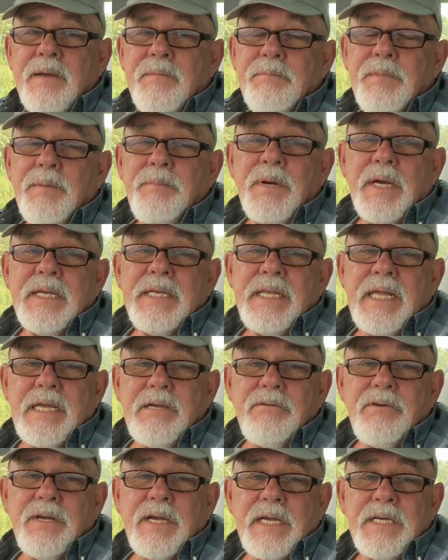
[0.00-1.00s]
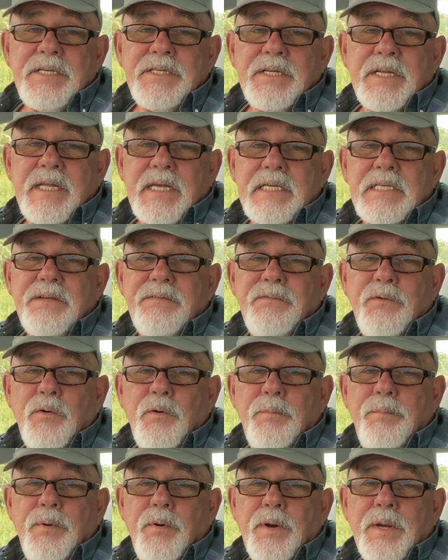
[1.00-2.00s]
But my degradation is
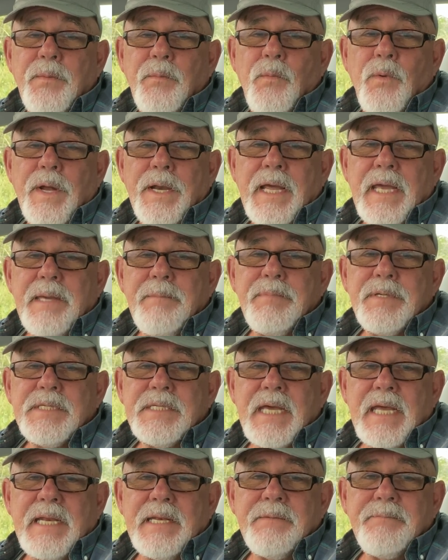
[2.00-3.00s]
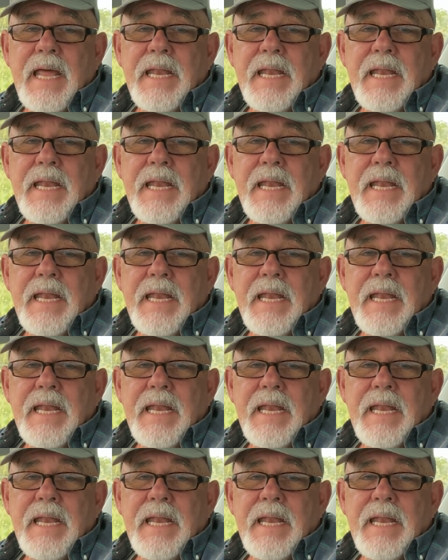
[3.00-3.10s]
4.18%,